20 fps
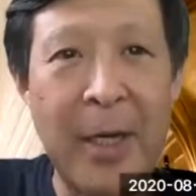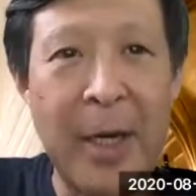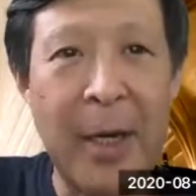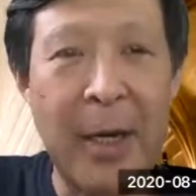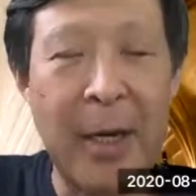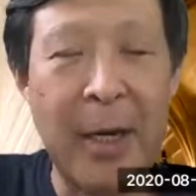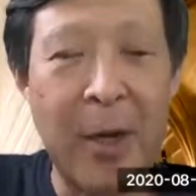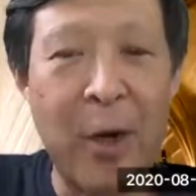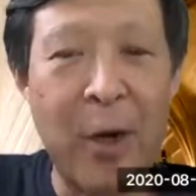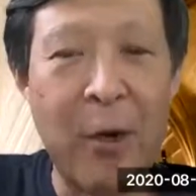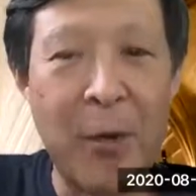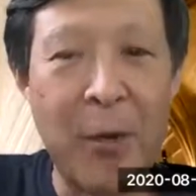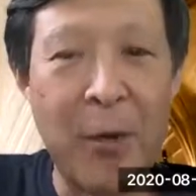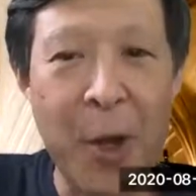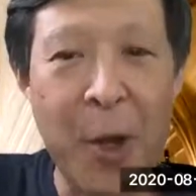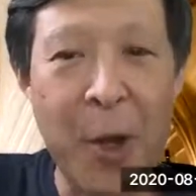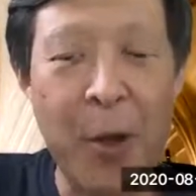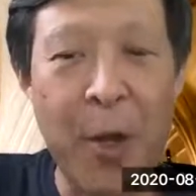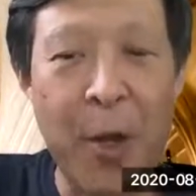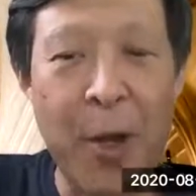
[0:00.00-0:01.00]

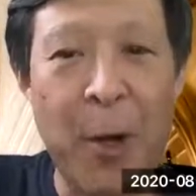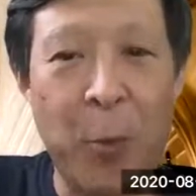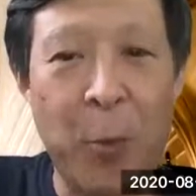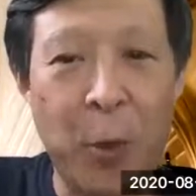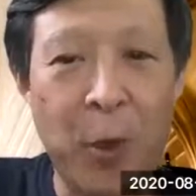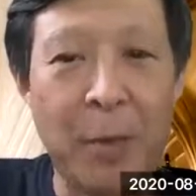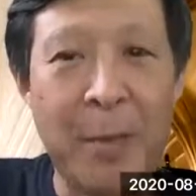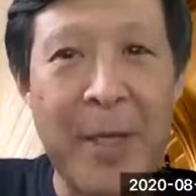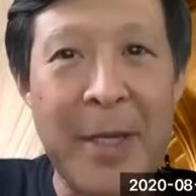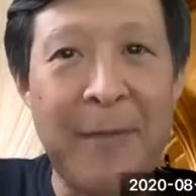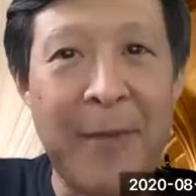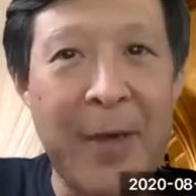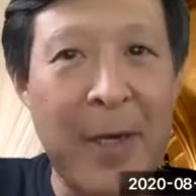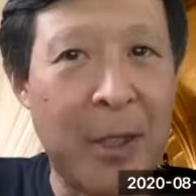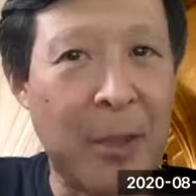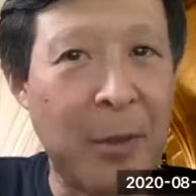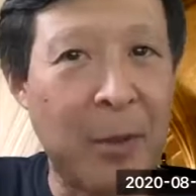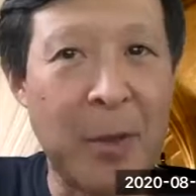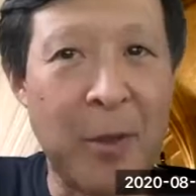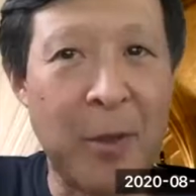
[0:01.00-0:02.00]
Although I will be
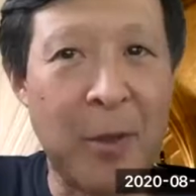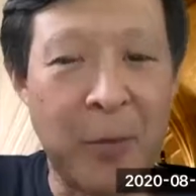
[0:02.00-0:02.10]
available,